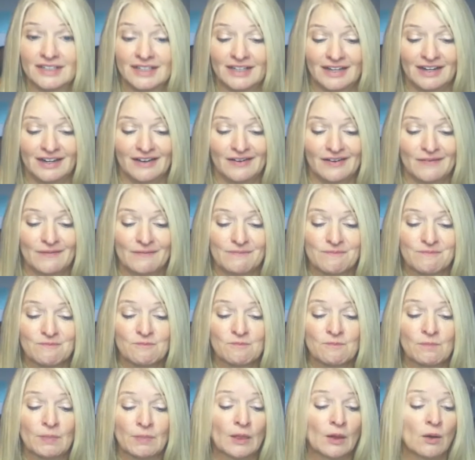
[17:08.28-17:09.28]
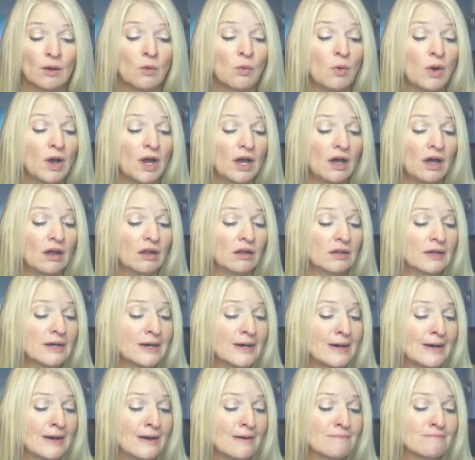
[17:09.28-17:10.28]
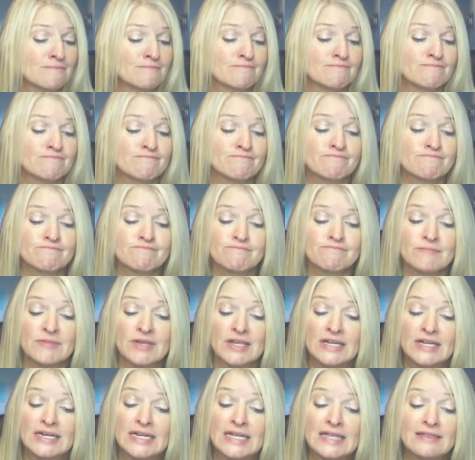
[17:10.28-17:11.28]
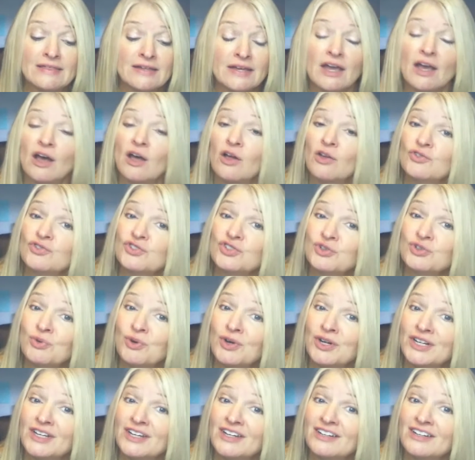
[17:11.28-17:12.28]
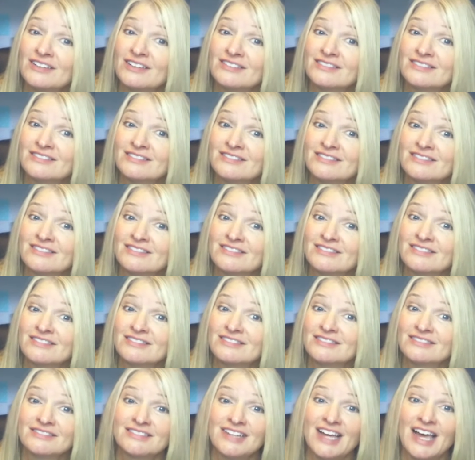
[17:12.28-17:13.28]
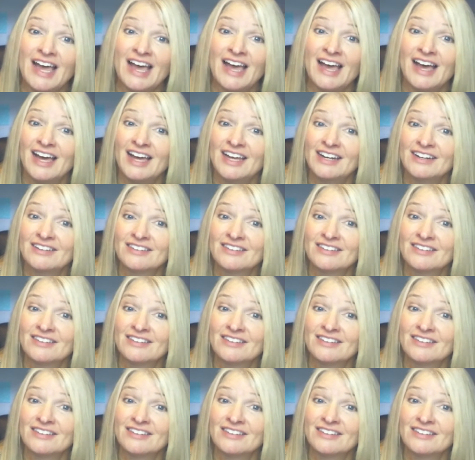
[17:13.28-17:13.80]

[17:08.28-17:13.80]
Yeah. Well, anything else you want to add?